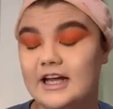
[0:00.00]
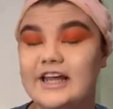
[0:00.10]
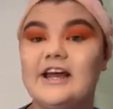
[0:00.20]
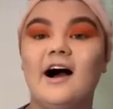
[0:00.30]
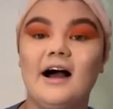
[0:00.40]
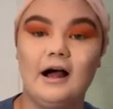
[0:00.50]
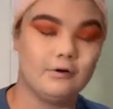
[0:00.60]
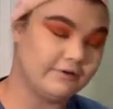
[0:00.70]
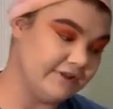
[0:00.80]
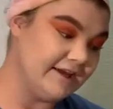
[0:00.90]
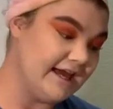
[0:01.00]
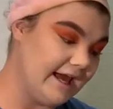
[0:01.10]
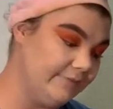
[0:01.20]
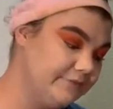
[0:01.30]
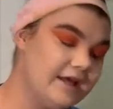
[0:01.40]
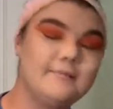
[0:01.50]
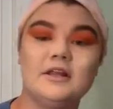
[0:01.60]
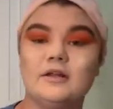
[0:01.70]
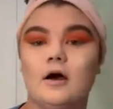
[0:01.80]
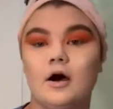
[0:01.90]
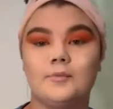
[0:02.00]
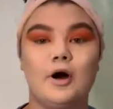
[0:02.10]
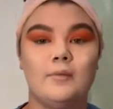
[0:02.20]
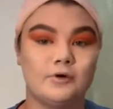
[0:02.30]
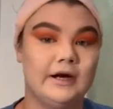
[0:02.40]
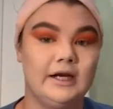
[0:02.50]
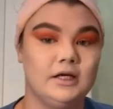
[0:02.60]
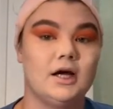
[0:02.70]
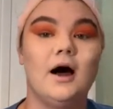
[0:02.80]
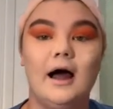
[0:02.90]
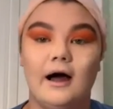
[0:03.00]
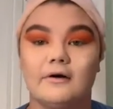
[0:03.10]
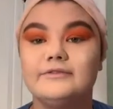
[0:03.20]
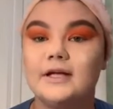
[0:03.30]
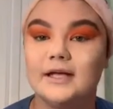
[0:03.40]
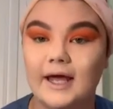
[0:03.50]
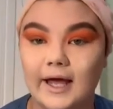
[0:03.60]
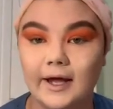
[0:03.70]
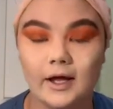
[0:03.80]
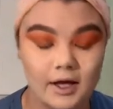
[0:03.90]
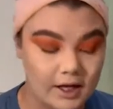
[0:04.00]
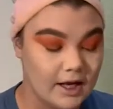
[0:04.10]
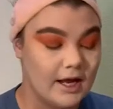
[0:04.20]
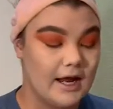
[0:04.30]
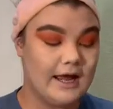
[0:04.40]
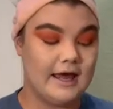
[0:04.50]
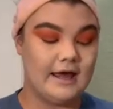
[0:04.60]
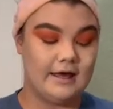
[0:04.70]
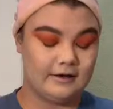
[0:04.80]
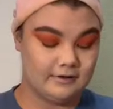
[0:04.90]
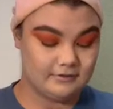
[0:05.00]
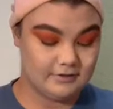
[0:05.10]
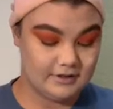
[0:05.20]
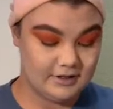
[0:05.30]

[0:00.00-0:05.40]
he got out of the gate. Him and our Pomeranian got out of the gate, and